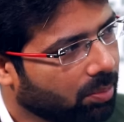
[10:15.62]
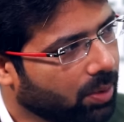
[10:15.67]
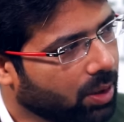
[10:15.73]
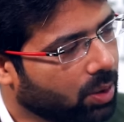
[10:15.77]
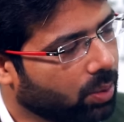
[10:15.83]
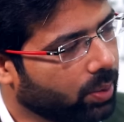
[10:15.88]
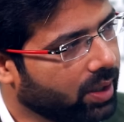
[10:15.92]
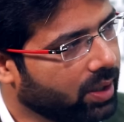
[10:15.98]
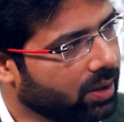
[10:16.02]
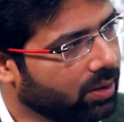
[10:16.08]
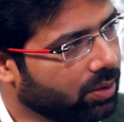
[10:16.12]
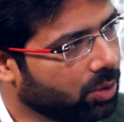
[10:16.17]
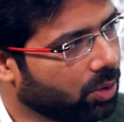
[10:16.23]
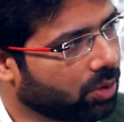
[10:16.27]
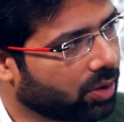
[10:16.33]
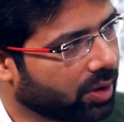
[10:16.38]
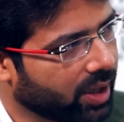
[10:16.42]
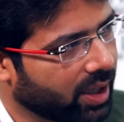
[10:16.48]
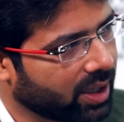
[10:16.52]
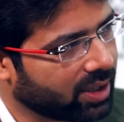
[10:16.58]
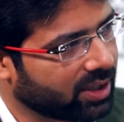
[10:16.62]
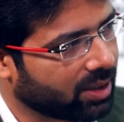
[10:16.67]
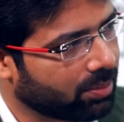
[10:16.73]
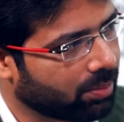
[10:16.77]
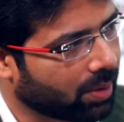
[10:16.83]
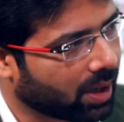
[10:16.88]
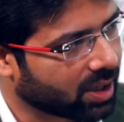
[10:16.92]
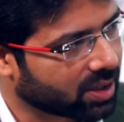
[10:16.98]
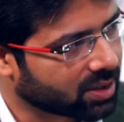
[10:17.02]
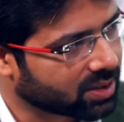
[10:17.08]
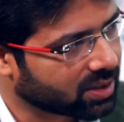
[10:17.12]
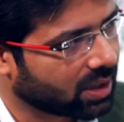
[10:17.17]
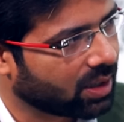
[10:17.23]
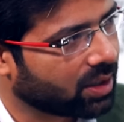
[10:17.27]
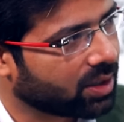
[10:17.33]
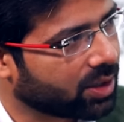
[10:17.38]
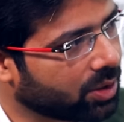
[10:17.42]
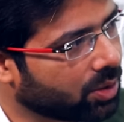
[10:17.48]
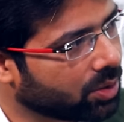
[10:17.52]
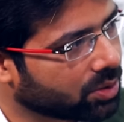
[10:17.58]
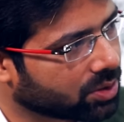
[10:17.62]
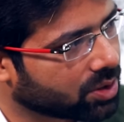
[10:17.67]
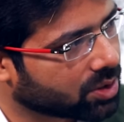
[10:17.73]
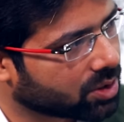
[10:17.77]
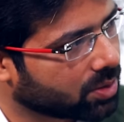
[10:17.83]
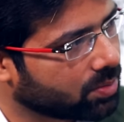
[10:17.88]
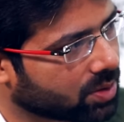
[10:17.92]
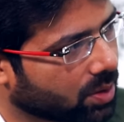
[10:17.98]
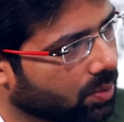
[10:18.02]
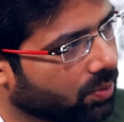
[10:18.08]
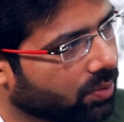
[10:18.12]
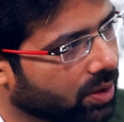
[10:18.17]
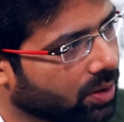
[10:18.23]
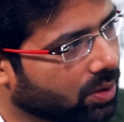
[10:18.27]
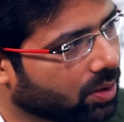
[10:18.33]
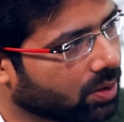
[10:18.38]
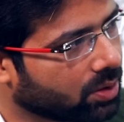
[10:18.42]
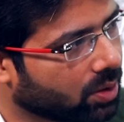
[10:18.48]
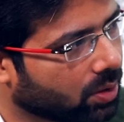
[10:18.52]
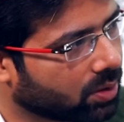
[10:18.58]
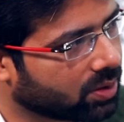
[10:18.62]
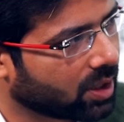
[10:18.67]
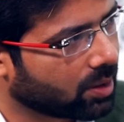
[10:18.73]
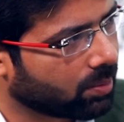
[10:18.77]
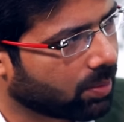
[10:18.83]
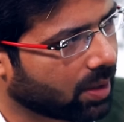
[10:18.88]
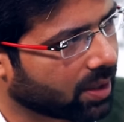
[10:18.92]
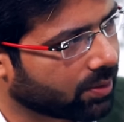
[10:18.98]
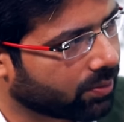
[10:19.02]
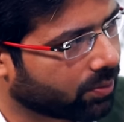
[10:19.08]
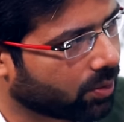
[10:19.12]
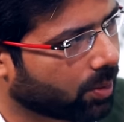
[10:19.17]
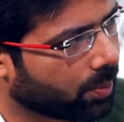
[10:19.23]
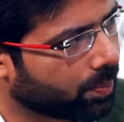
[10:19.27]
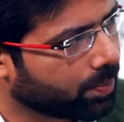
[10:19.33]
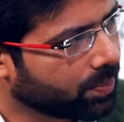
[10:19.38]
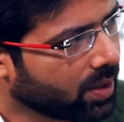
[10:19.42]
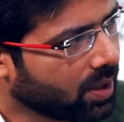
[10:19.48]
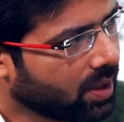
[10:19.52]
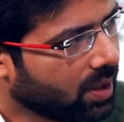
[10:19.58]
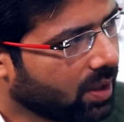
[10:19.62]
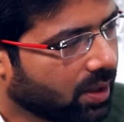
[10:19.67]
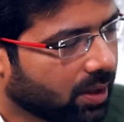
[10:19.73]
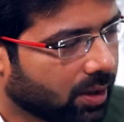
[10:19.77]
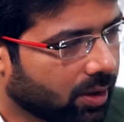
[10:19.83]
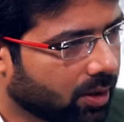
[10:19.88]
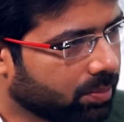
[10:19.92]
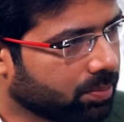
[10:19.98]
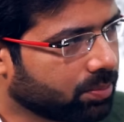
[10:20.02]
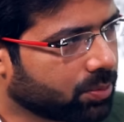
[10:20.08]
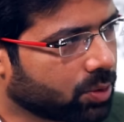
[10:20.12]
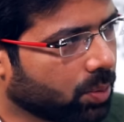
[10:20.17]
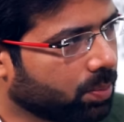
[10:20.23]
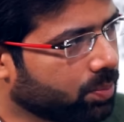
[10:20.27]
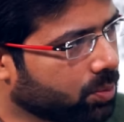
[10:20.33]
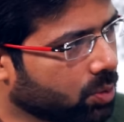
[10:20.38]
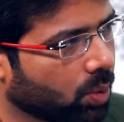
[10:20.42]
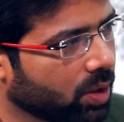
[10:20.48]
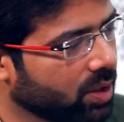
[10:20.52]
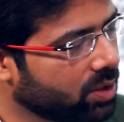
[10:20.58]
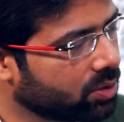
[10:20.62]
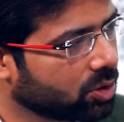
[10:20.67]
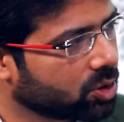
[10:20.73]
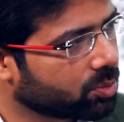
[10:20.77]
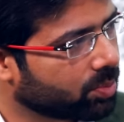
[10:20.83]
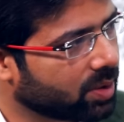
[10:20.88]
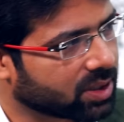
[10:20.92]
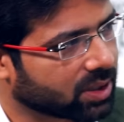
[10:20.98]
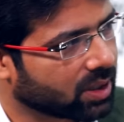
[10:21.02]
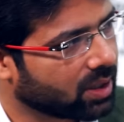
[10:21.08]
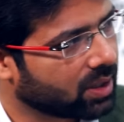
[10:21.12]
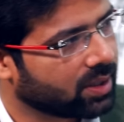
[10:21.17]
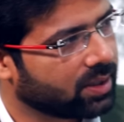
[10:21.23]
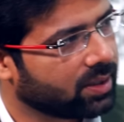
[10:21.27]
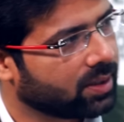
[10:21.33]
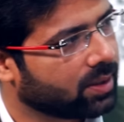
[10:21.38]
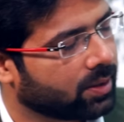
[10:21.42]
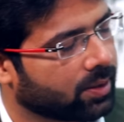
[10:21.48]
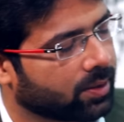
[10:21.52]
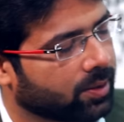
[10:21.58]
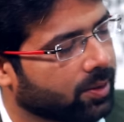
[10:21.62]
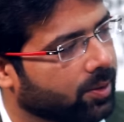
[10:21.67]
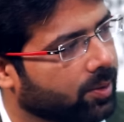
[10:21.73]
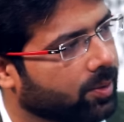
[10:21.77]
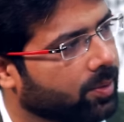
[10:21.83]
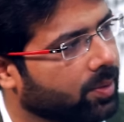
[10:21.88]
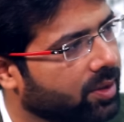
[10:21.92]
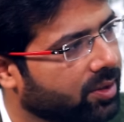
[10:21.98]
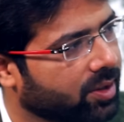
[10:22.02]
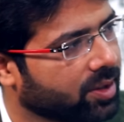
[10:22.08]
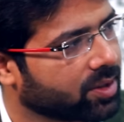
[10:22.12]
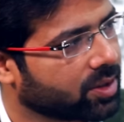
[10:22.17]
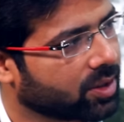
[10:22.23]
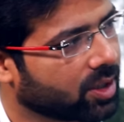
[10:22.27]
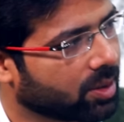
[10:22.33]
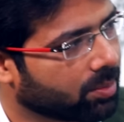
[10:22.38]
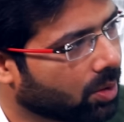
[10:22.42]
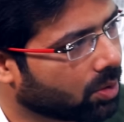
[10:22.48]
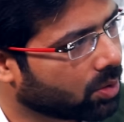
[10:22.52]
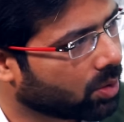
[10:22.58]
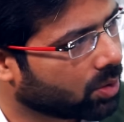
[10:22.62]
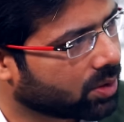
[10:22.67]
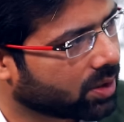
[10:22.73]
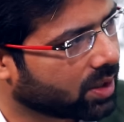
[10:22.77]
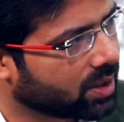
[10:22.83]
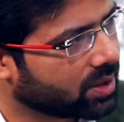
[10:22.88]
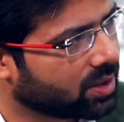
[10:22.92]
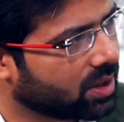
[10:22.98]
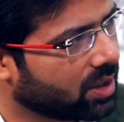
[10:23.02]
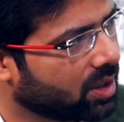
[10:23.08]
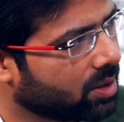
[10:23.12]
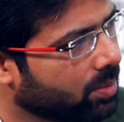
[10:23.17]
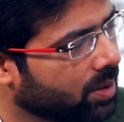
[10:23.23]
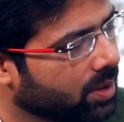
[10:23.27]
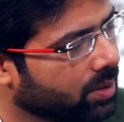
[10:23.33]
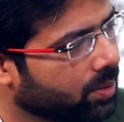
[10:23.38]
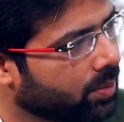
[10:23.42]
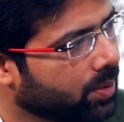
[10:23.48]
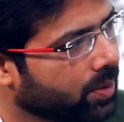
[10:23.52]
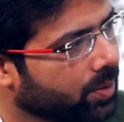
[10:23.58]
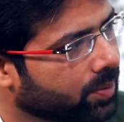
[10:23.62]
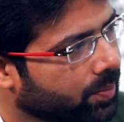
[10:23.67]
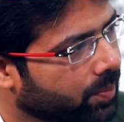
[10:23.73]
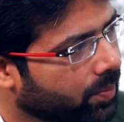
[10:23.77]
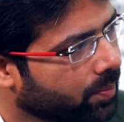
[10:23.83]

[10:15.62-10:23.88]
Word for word: between you create that buyer seller ecosystem somewhere on on that platform. Uh, so so what is so special and uh, interesting about authorized dealer by the way?